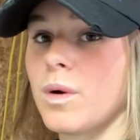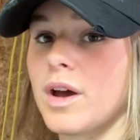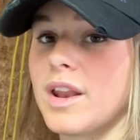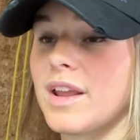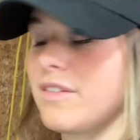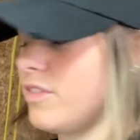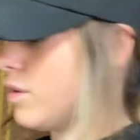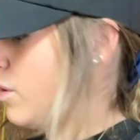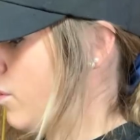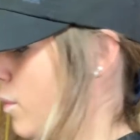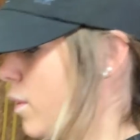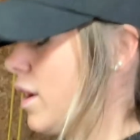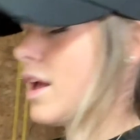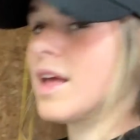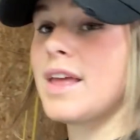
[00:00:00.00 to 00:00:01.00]
would if
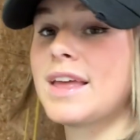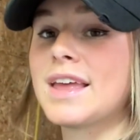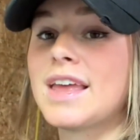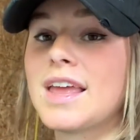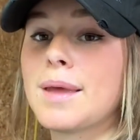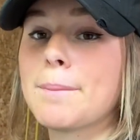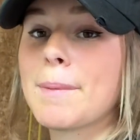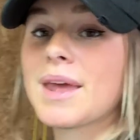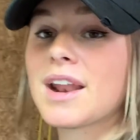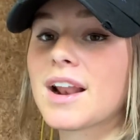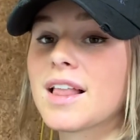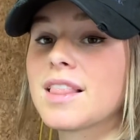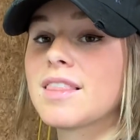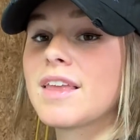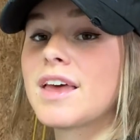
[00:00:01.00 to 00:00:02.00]
you made it
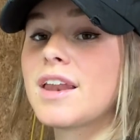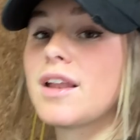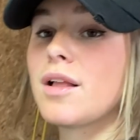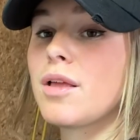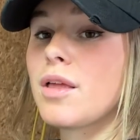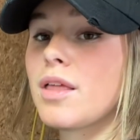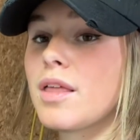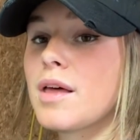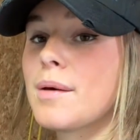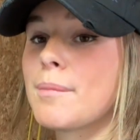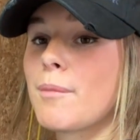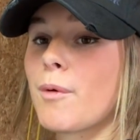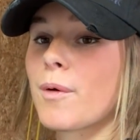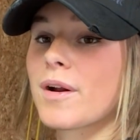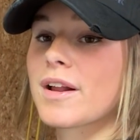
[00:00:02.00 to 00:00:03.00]
a little
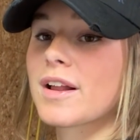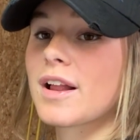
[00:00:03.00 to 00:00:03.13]
more